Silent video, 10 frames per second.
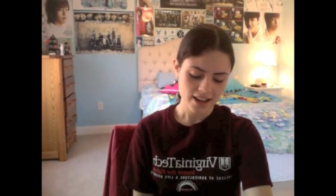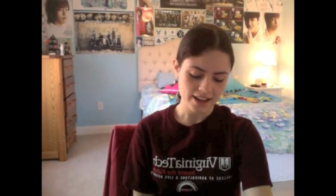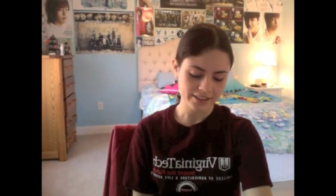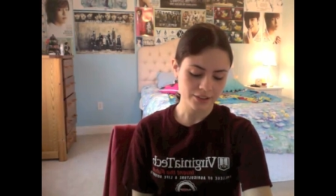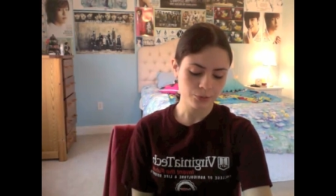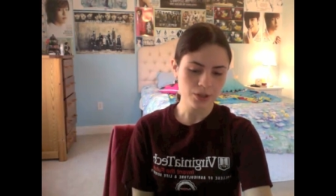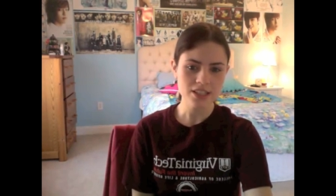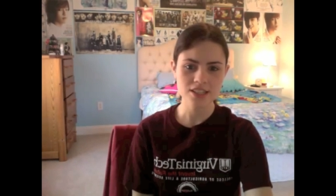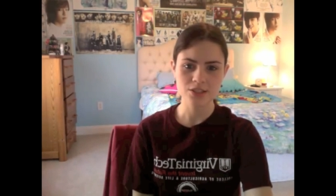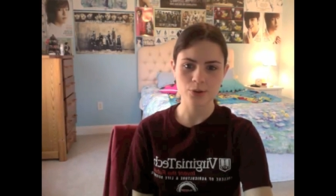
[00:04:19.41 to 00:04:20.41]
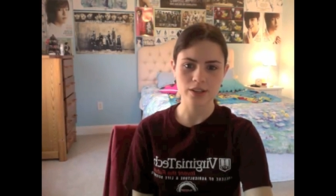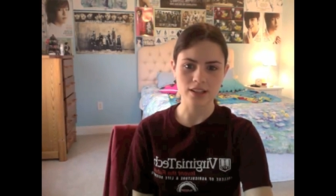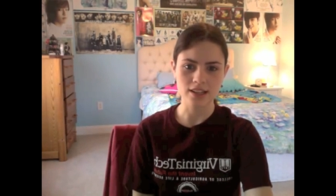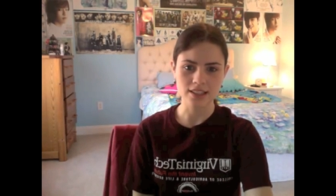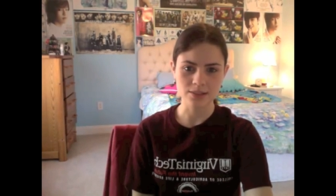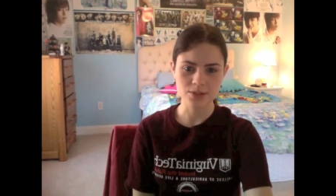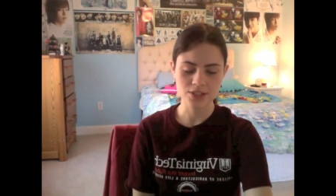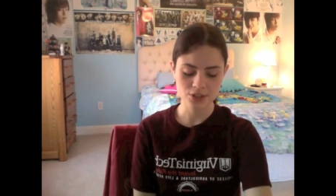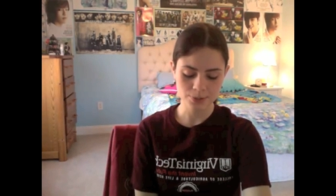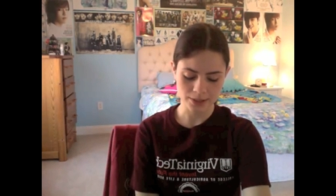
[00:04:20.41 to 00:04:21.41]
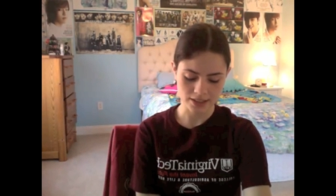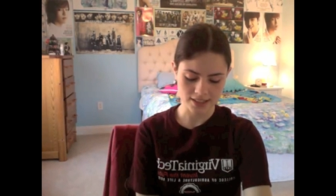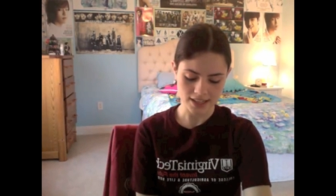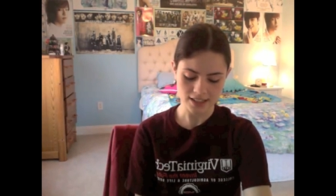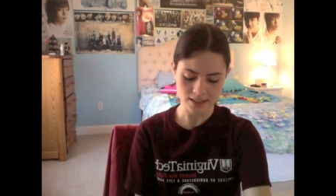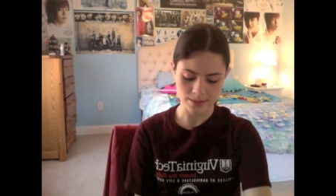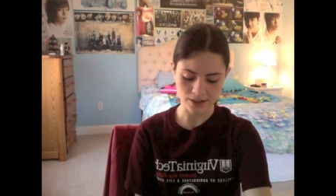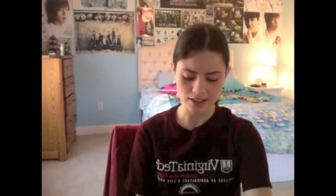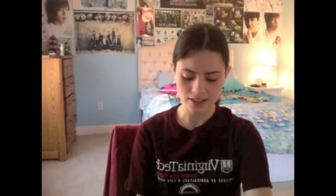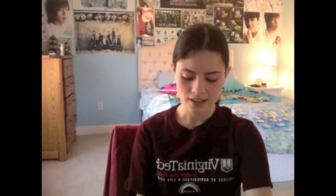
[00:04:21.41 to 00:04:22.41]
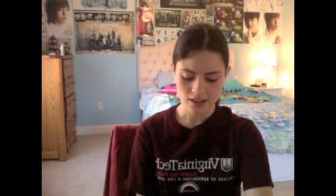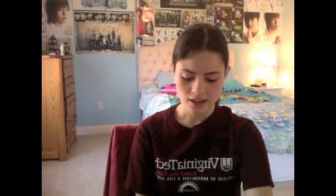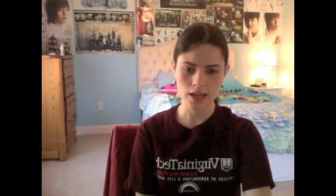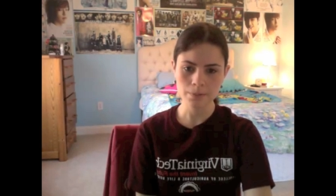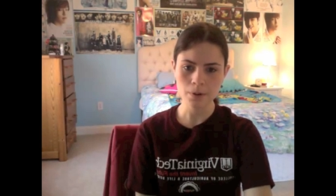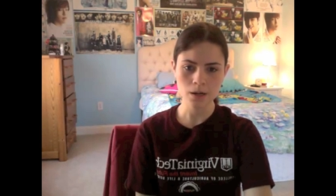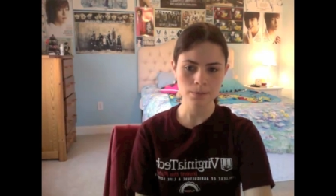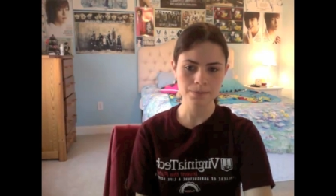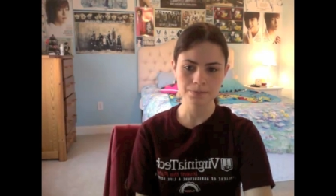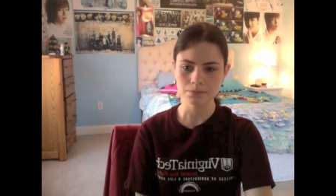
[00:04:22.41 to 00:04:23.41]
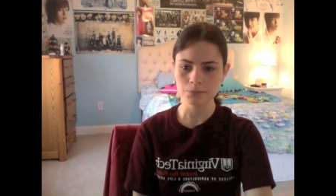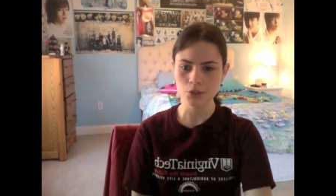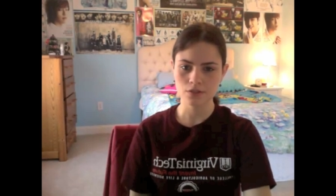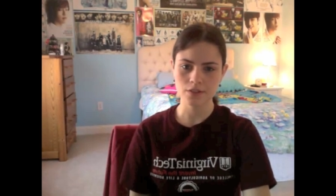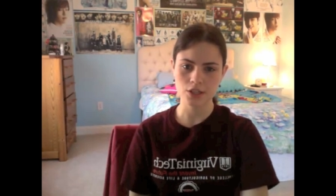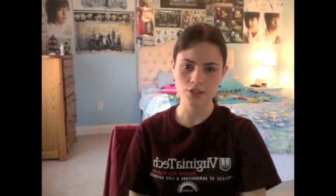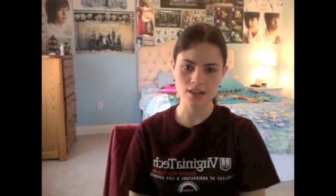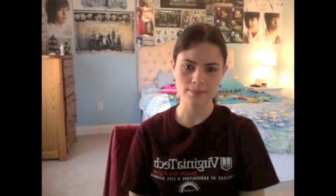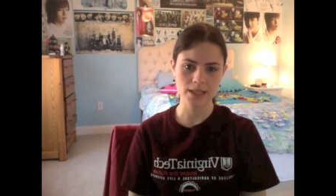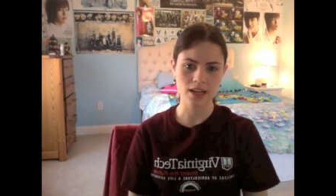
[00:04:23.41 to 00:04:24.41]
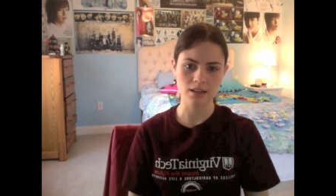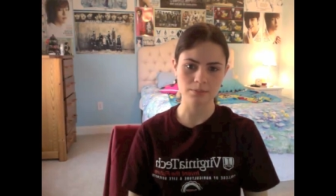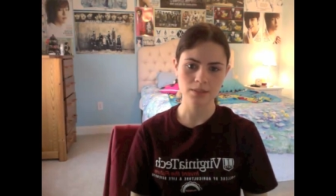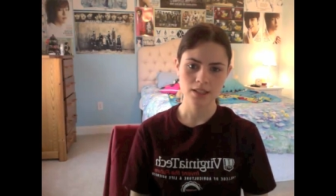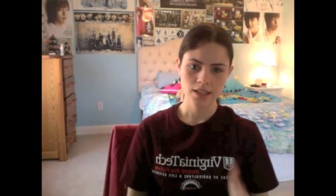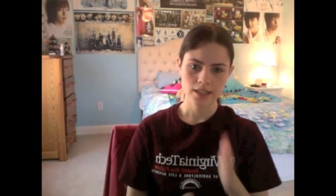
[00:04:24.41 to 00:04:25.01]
and there was a storyline, and I was super excited about it. K pop music videos have become